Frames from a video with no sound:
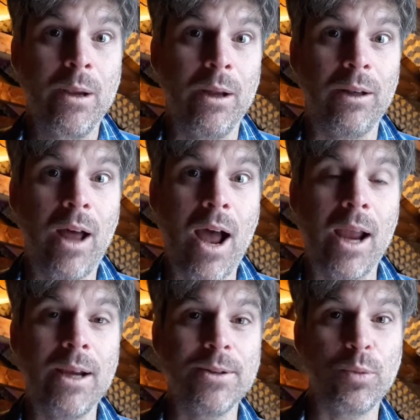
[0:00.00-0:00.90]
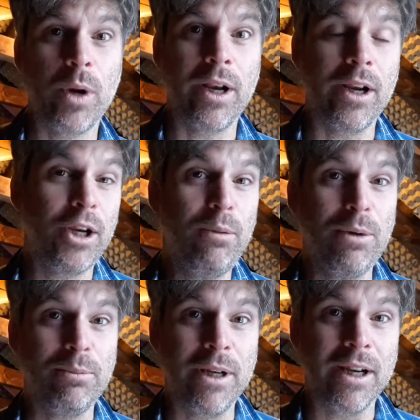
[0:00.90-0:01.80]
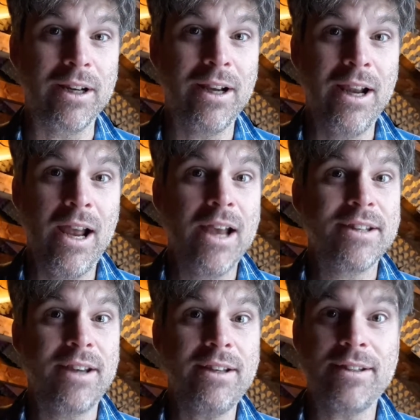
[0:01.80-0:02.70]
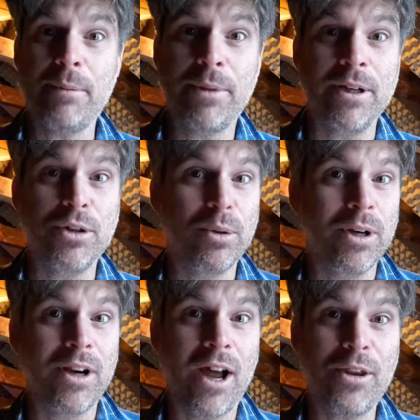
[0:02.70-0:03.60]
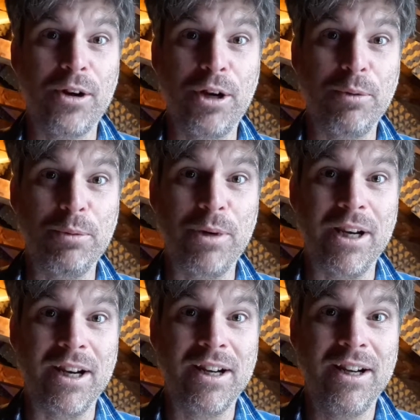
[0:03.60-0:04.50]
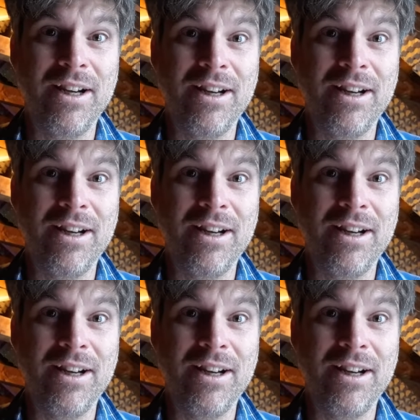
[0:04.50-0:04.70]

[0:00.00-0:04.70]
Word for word: A lie is when a human being says something to another human being